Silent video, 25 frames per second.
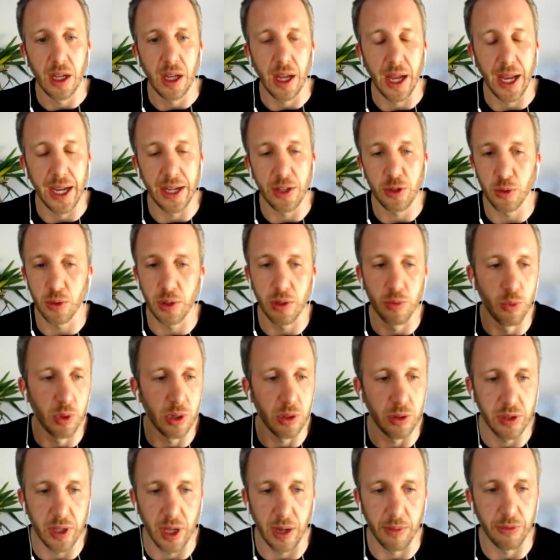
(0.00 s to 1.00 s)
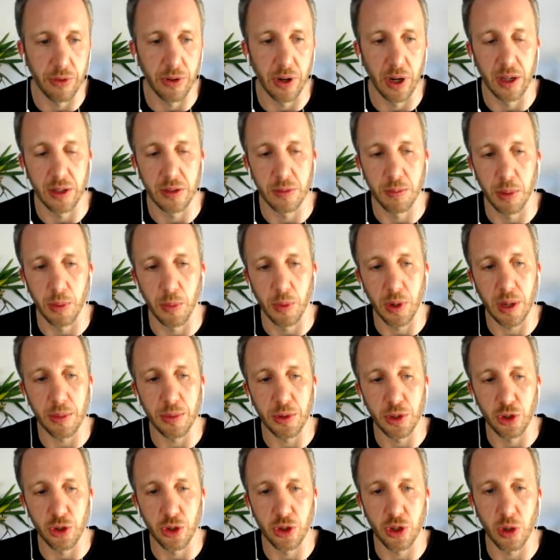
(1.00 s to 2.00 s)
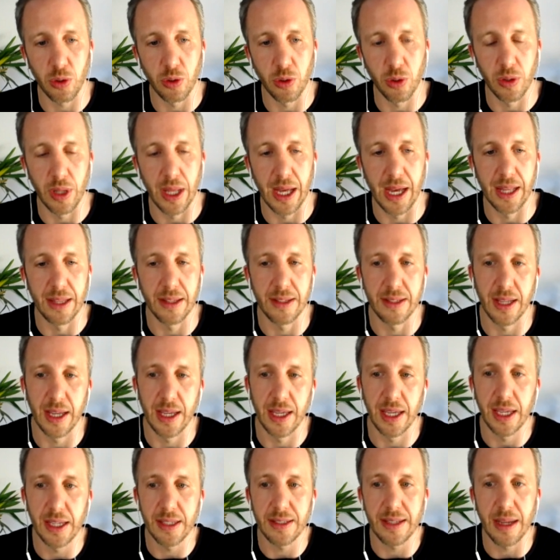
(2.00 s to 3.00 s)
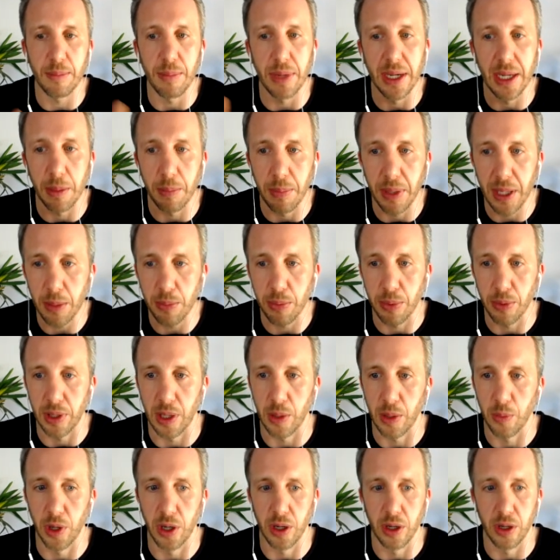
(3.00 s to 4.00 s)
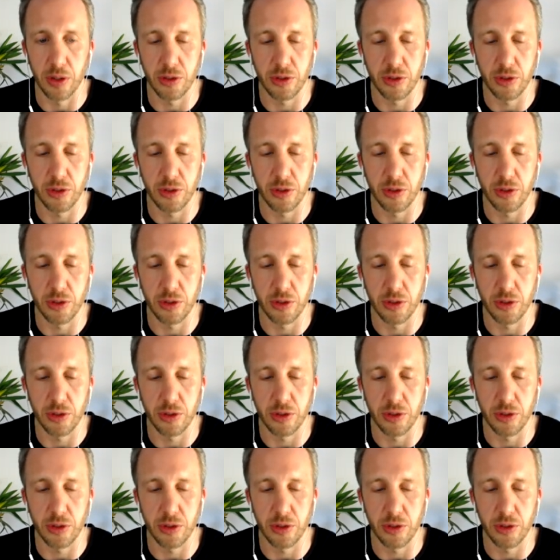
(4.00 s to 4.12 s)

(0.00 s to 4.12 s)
And it's all in real time for us, but we're able to show you that and say, here's how many people there were.